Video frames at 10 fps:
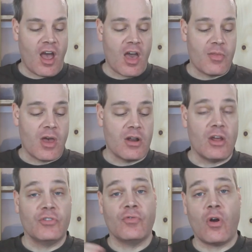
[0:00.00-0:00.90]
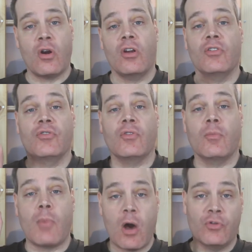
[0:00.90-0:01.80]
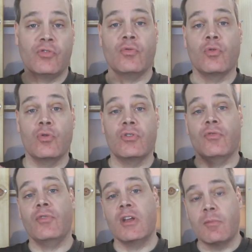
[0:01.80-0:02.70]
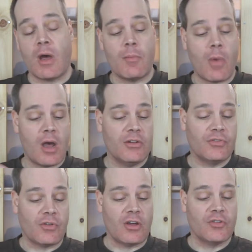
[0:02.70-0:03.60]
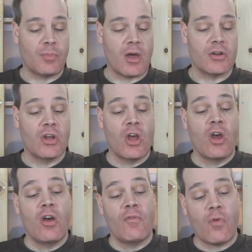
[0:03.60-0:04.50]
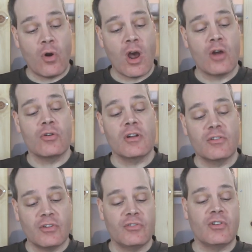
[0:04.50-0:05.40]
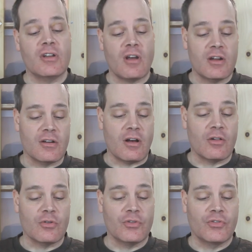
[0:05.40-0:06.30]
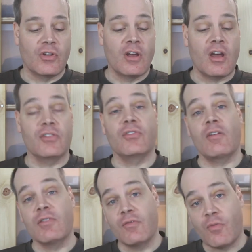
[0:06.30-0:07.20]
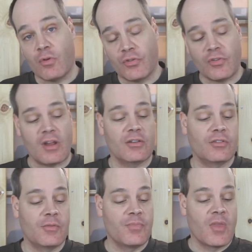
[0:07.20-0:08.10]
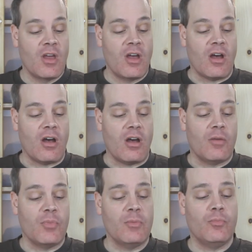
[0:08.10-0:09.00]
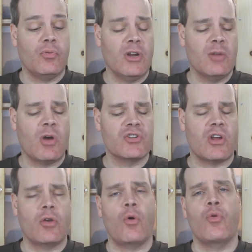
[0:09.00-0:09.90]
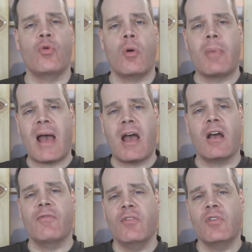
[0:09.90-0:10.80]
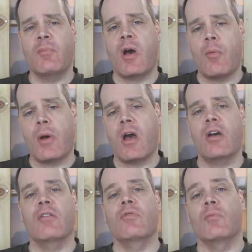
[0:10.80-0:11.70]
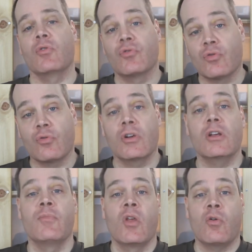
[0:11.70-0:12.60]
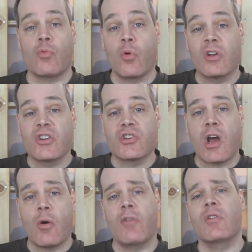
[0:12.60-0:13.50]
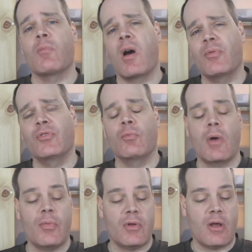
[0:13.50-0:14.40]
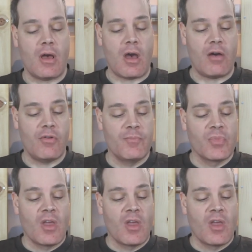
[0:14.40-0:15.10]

And then as far as mouse food to feed my mice, I spent $469.74. Pretty much I go through a bag, a 50-pound bag of the Missouri rodent chow every month to month and a half.